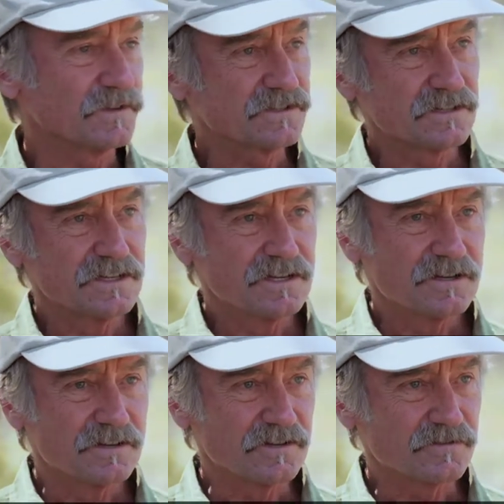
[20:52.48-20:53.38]
this
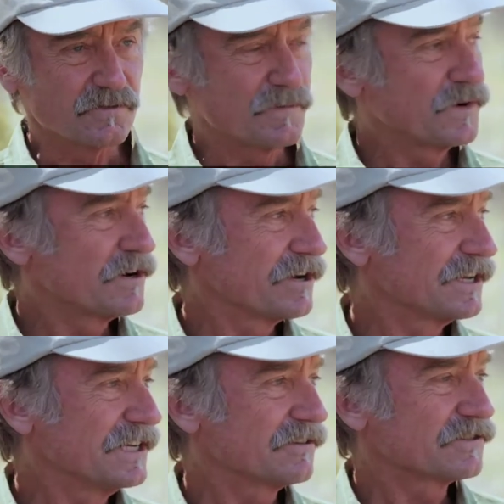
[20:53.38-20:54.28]

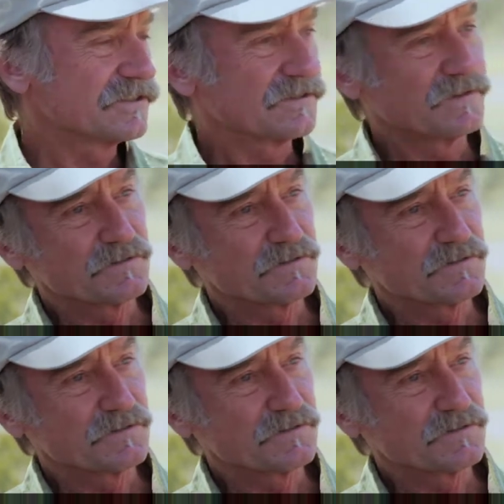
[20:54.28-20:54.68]
riparian ecosystem,